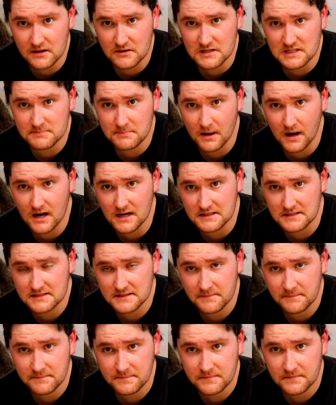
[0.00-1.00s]
a
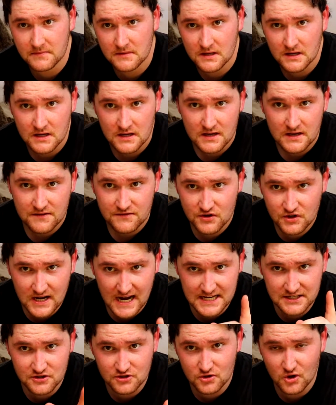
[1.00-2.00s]
response. If you
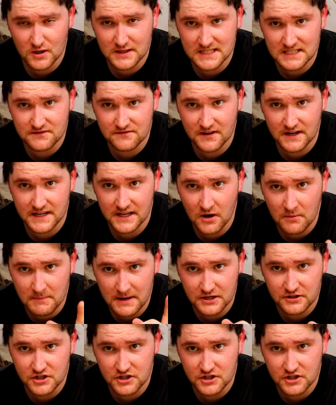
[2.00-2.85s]
guys enjoyed this video, make